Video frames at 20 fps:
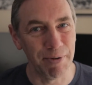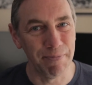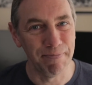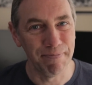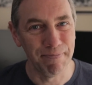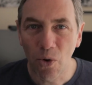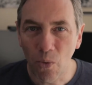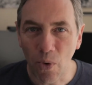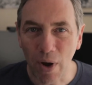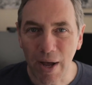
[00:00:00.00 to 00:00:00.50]

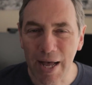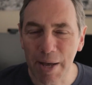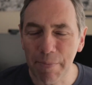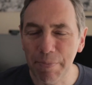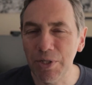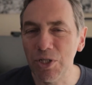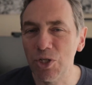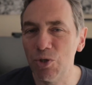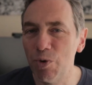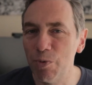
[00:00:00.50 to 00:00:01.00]
What
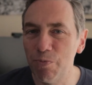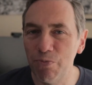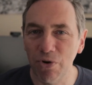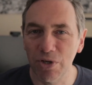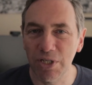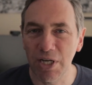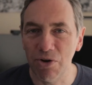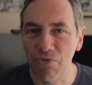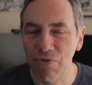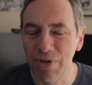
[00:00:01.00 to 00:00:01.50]
happens to a
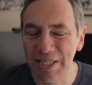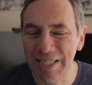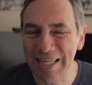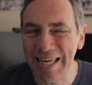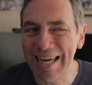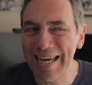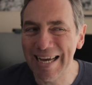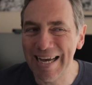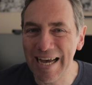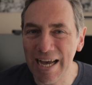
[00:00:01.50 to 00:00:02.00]
project
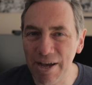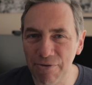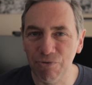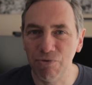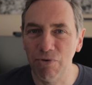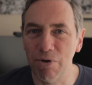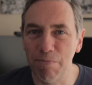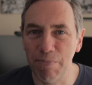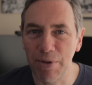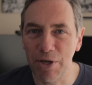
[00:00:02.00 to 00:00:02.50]
risk
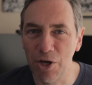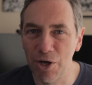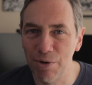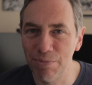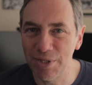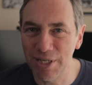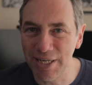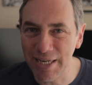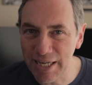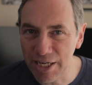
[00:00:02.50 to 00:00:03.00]
after it
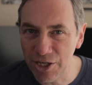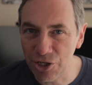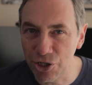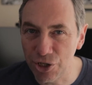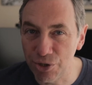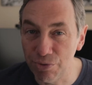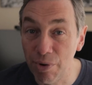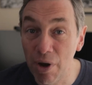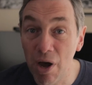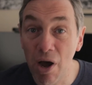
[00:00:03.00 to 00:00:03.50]
becomes an
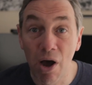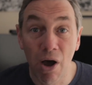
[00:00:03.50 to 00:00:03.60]
issue?